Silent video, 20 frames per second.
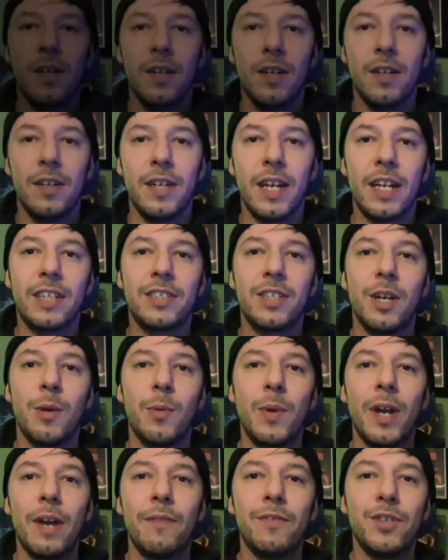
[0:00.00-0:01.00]
Next up,
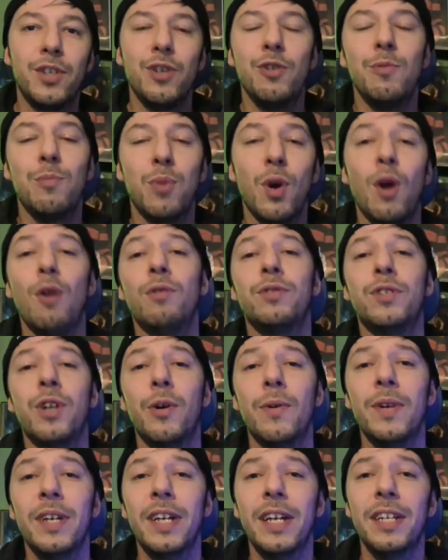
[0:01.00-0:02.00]
we have two bros
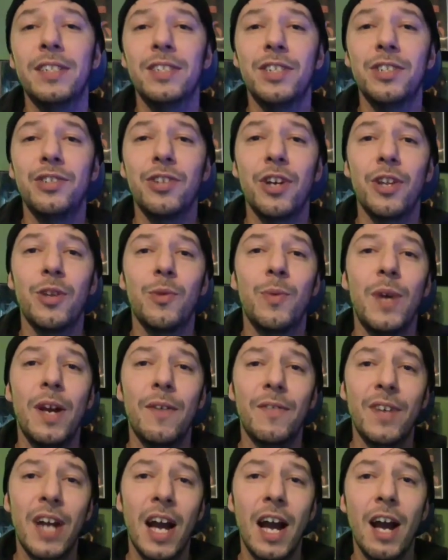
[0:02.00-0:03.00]
going against each other. We
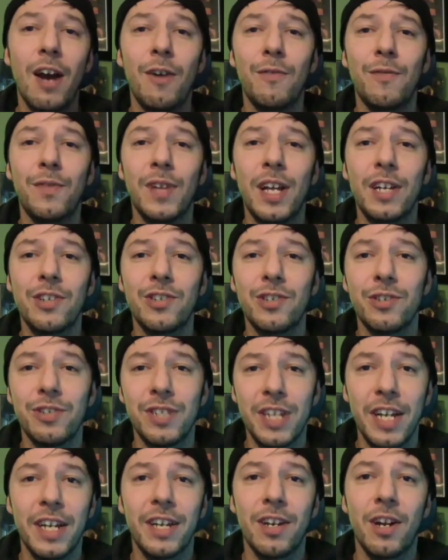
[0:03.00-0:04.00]
have Kyle Fletcher
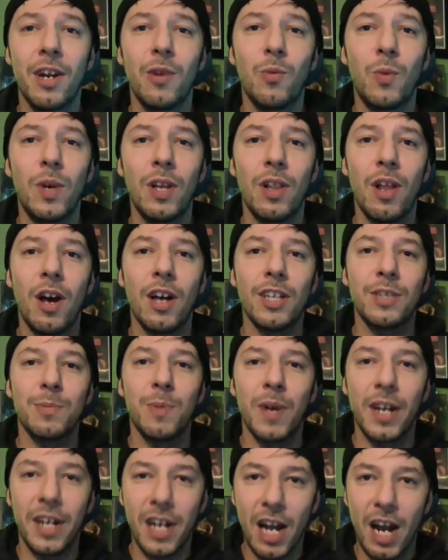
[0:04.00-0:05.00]
taking on Will
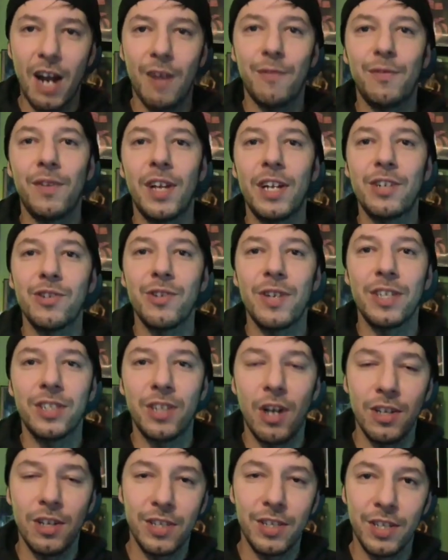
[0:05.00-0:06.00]
Ospreay. Kyle Fletcher has
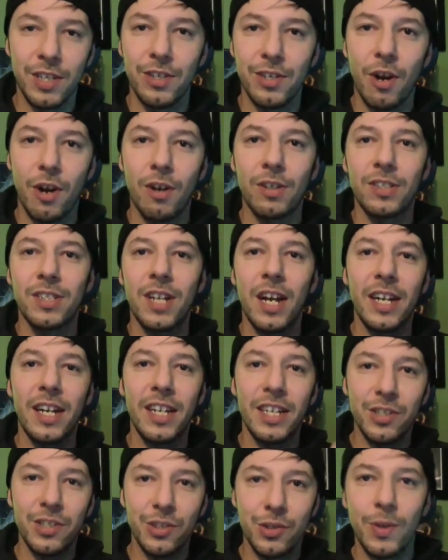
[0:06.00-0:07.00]
gone to the dark side. He
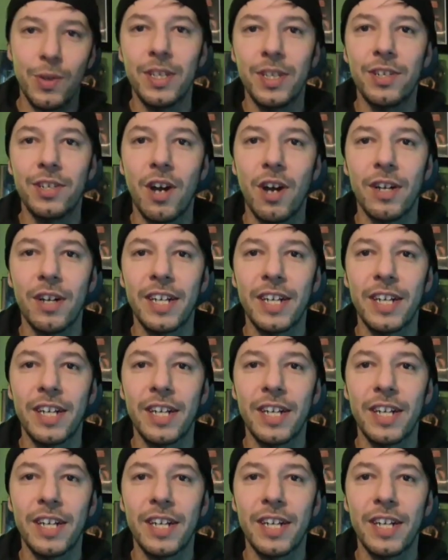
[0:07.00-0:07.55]
has joined the Don